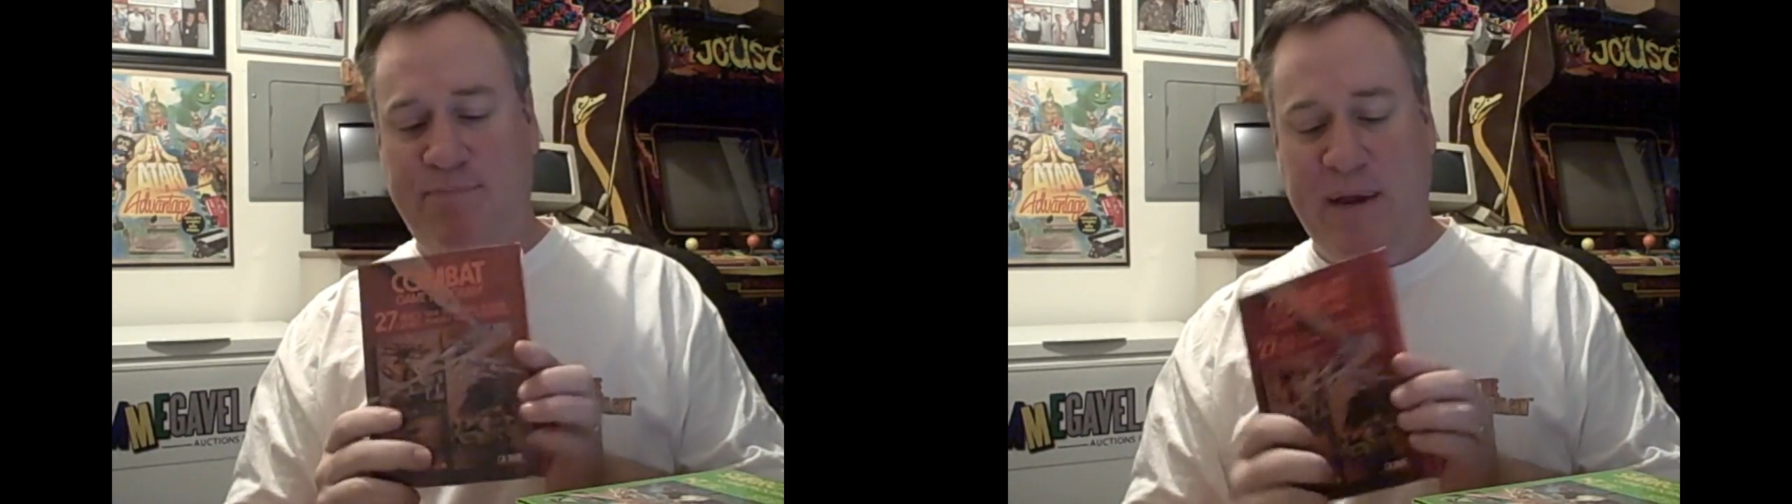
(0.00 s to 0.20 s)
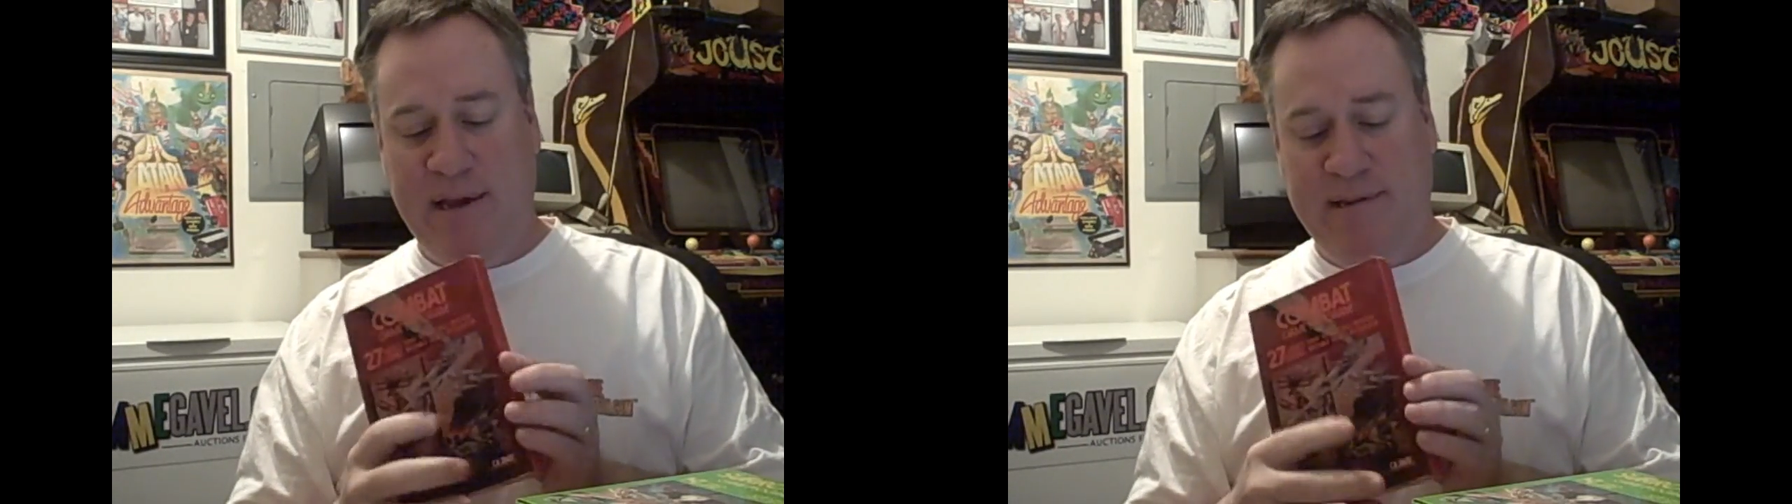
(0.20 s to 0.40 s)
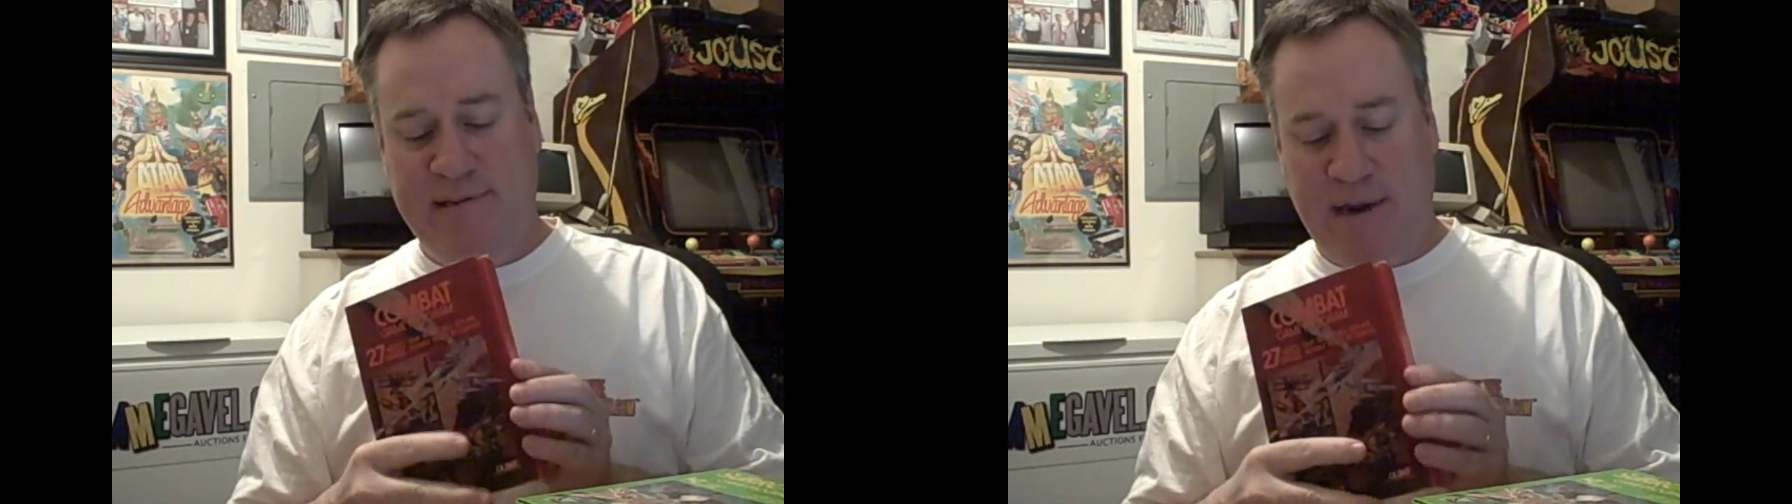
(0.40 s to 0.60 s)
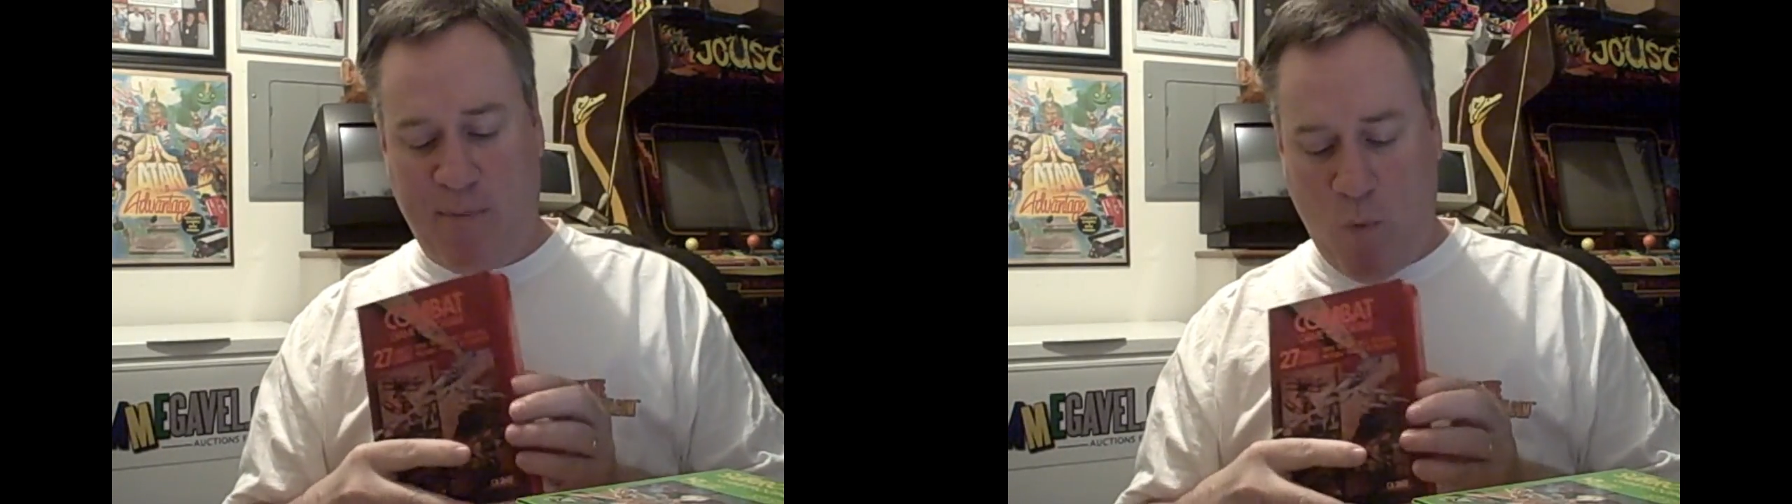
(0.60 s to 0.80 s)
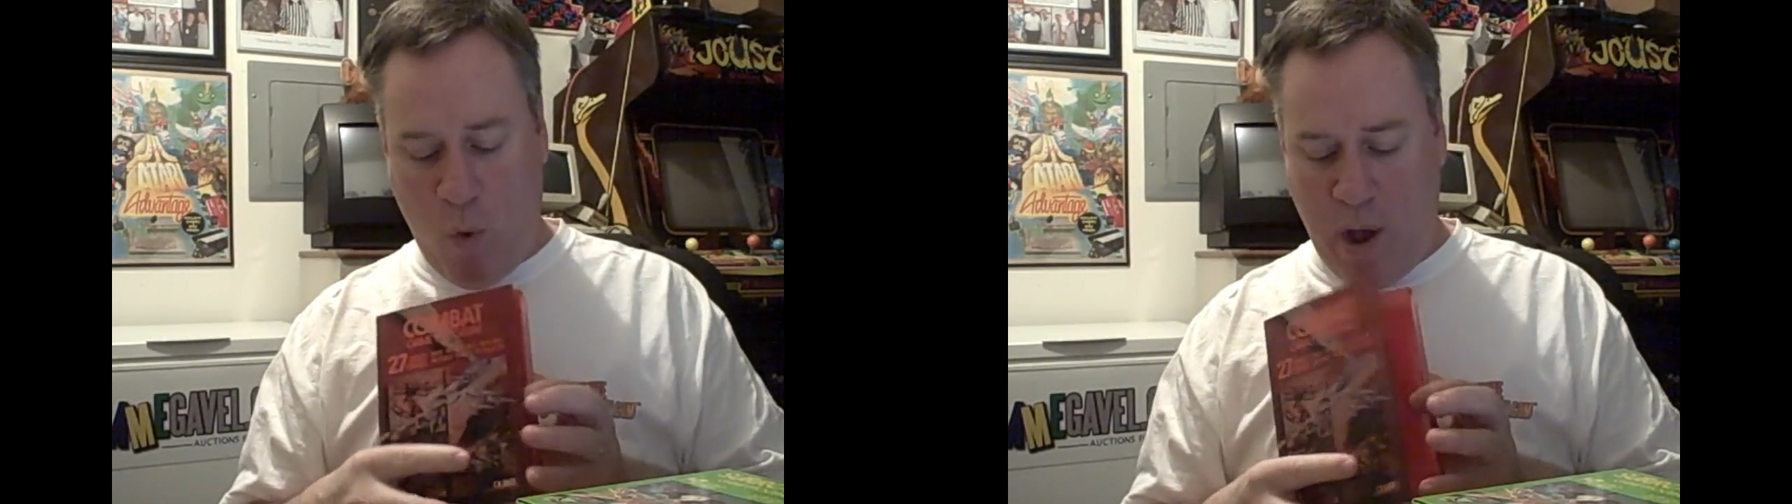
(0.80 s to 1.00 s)
because,
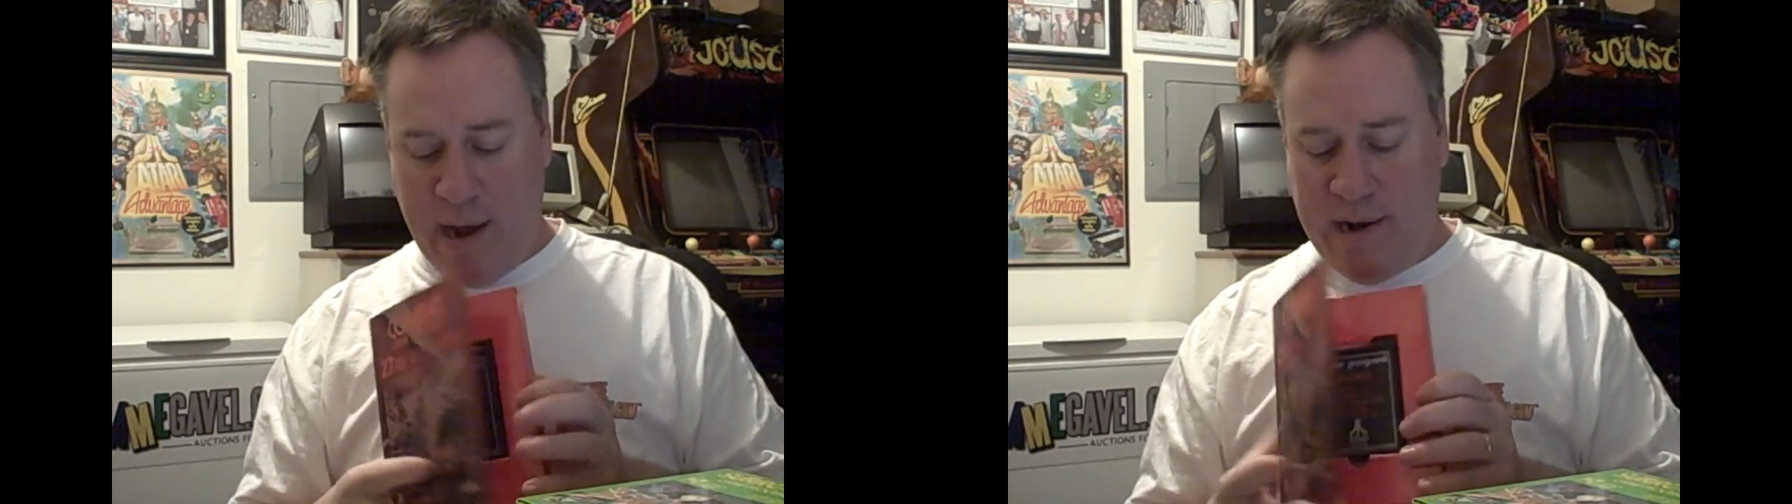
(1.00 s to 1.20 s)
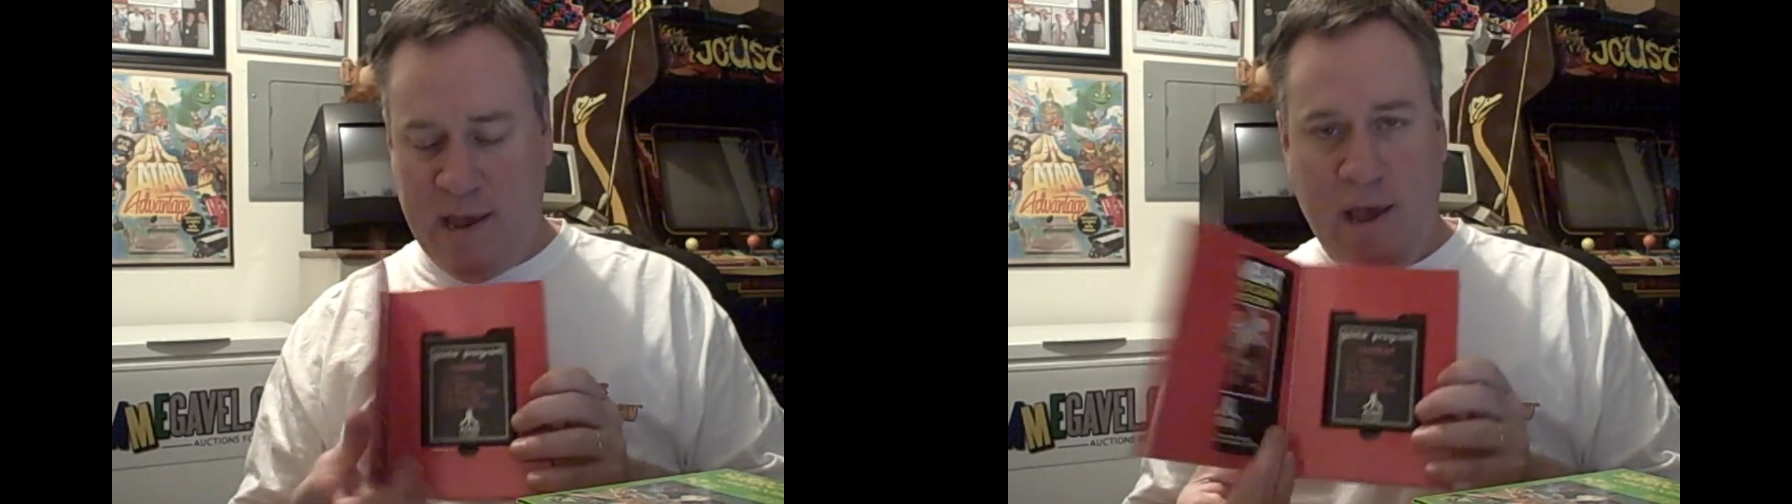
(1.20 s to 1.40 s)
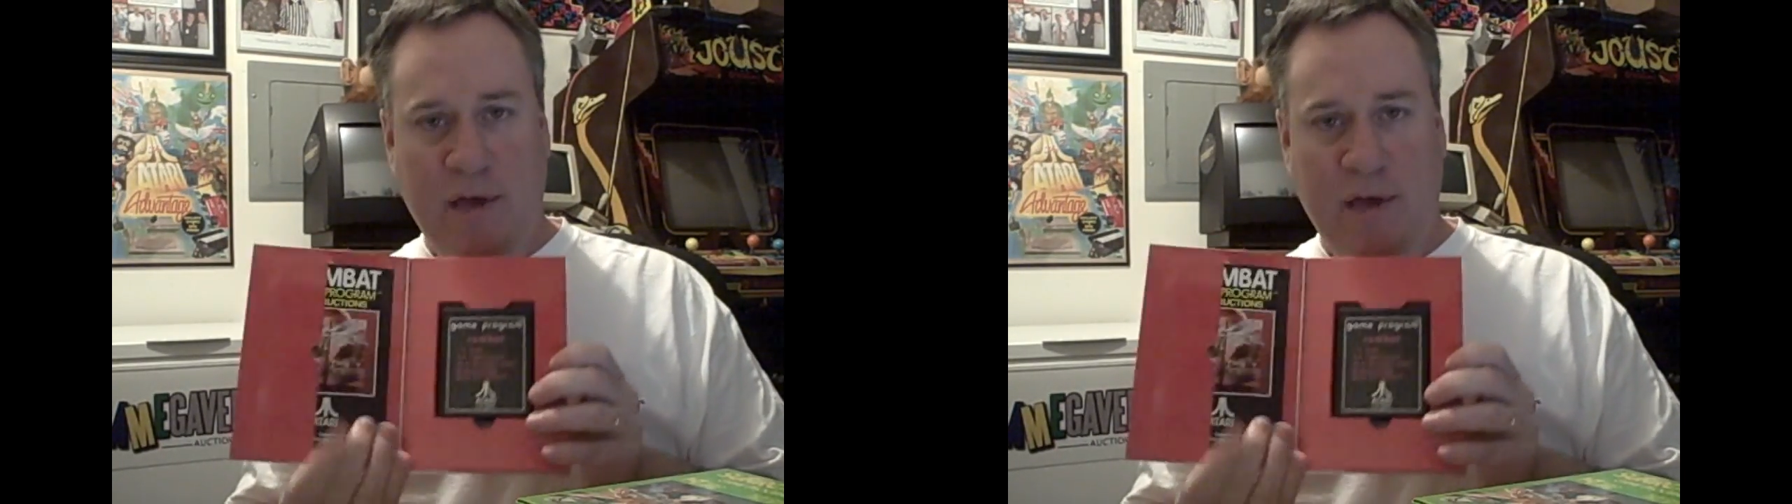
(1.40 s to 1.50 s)
number one,